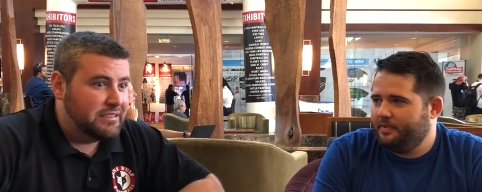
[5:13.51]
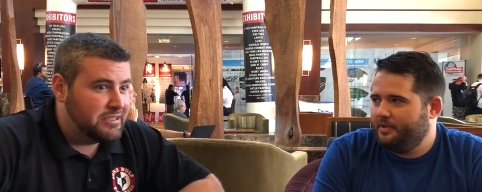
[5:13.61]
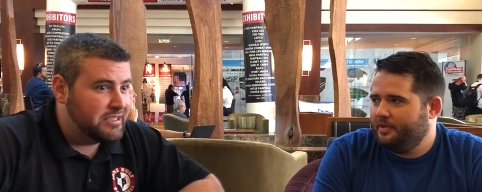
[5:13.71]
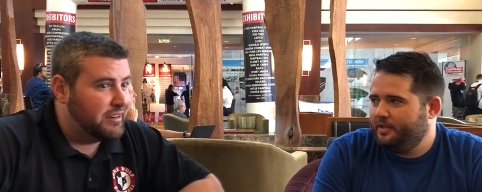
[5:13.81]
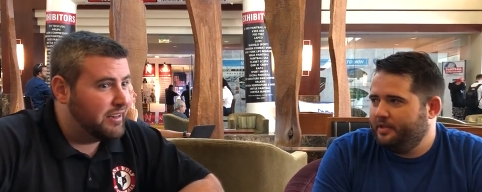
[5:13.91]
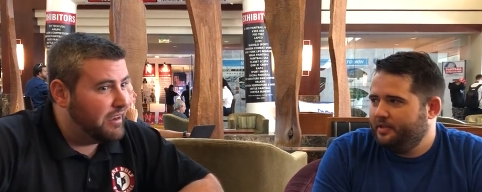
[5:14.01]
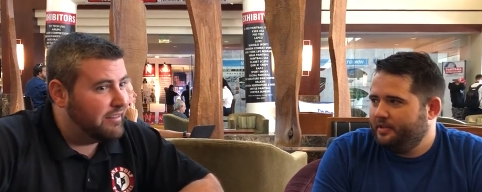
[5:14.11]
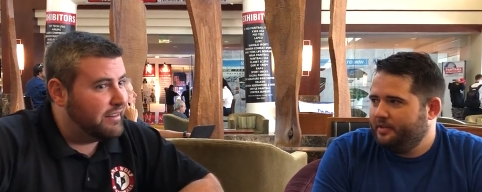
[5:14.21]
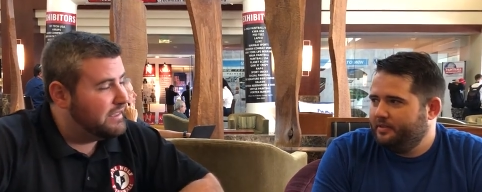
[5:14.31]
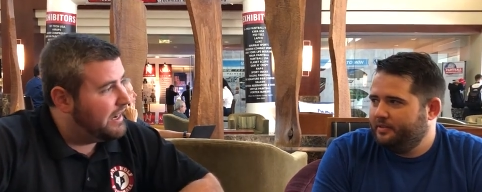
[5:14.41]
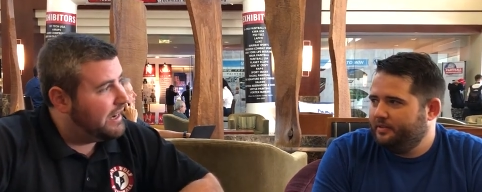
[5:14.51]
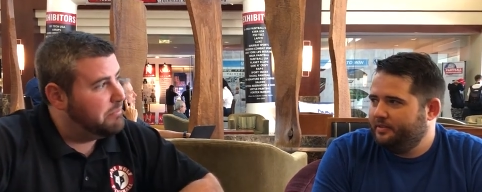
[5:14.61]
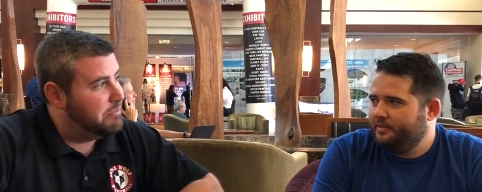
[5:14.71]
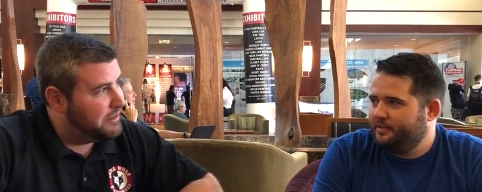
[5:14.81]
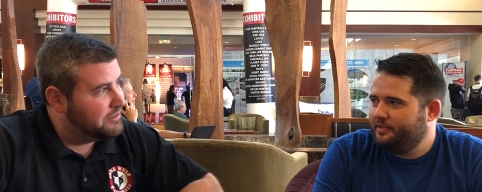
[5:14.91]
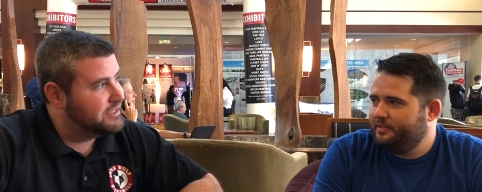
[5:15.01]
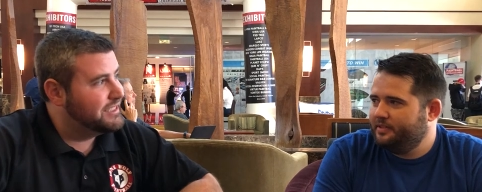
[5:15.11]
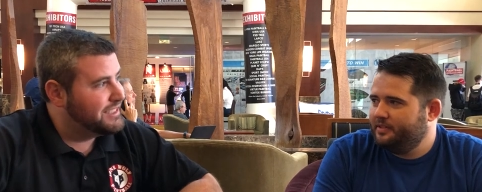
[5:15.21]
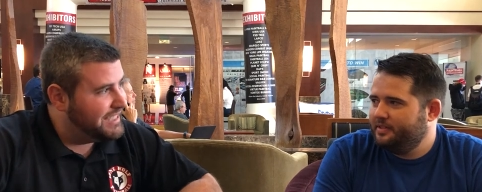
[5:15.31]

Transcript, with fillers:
Speaker 1: So started out on, on barrels and